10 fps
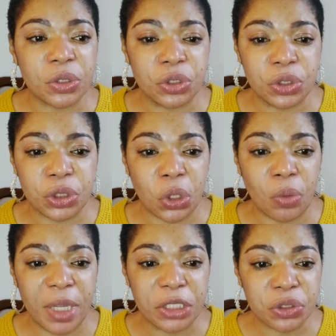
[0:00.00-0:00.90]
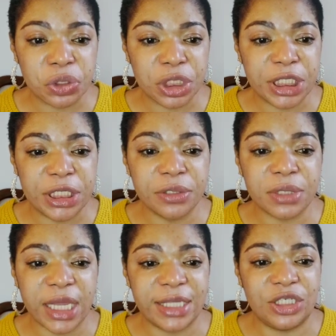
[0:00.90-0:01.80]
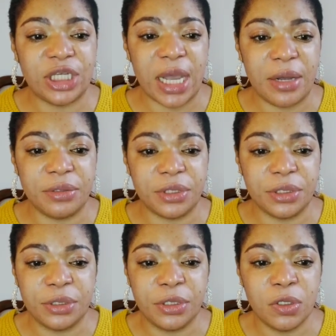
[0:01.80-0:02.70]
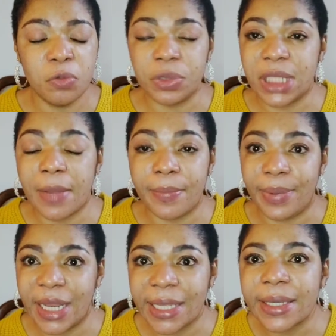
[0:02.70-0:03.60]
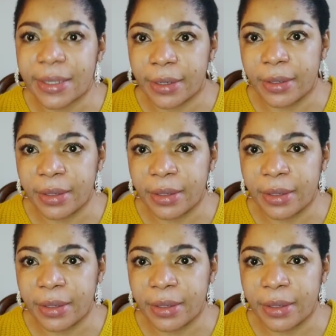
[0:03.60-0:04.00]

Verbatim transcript: to just come and just kill that child without blinking?